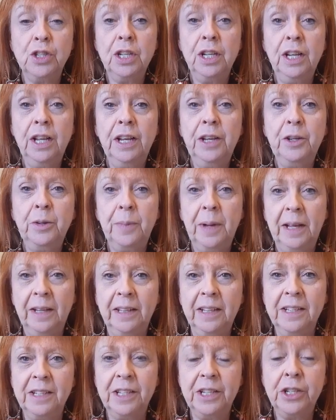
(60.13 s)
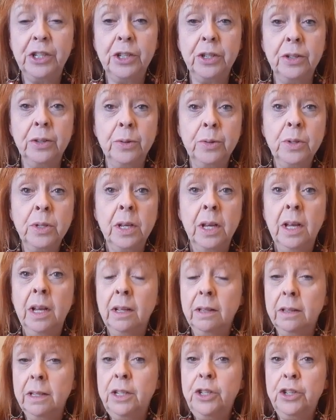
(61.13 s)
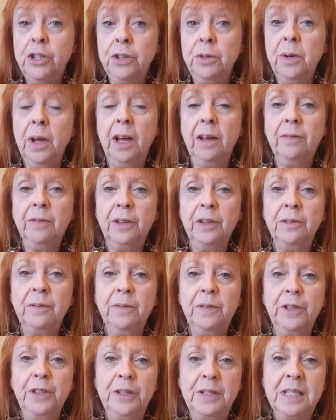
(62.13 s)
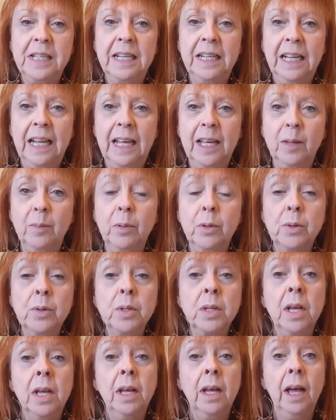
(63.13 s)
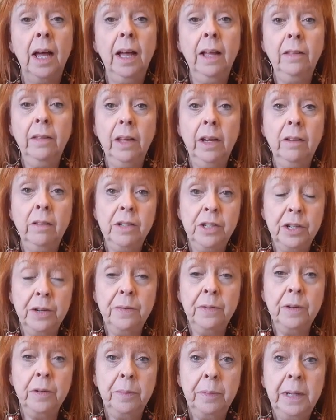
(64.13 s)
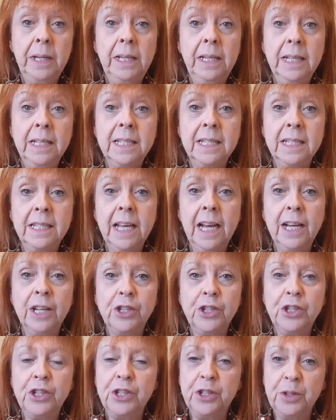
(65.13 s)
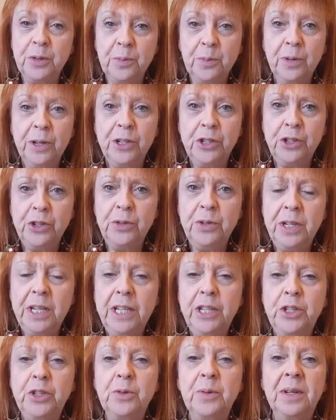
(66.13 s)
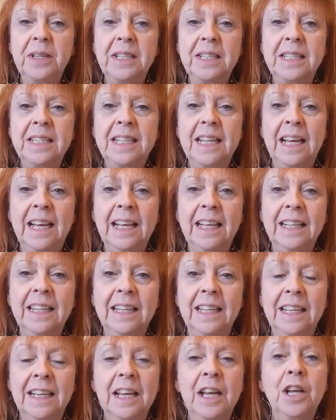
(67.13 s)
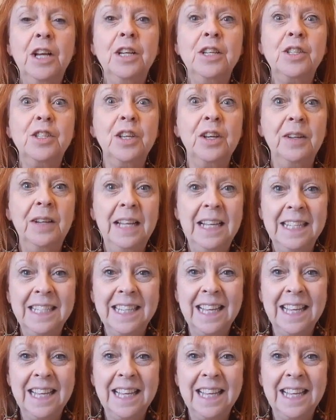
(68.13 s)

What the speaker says: to learn about conditionals. They do have confusing labels and there are different meanings attached to them which you need to understand. So let's